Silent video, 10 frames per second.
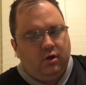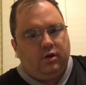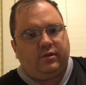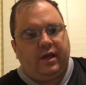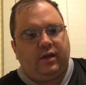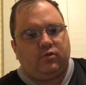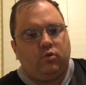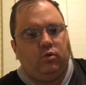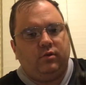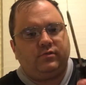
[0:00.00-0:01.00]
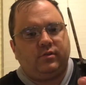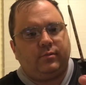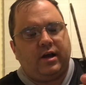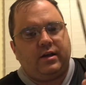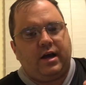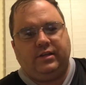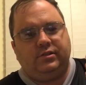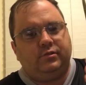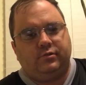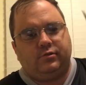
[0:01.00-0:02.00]
You take a tool of some kind, I
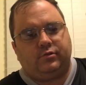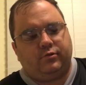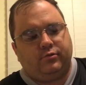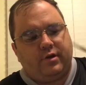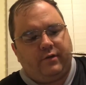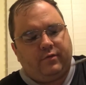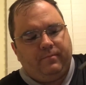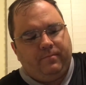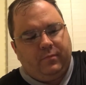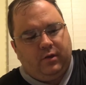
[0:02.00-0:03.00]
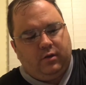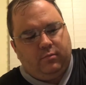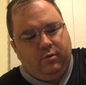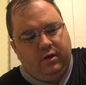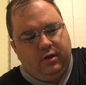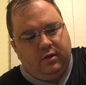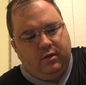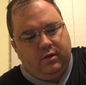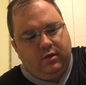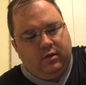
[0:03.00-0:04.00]
just use a screwdriver, and you put it
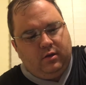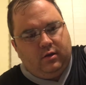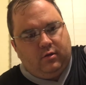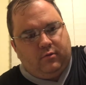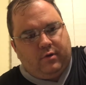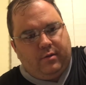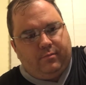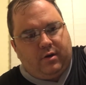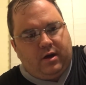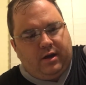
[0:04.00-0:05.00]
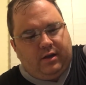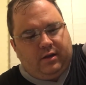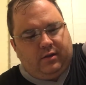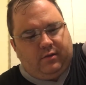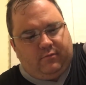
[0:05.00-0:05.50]
right behind,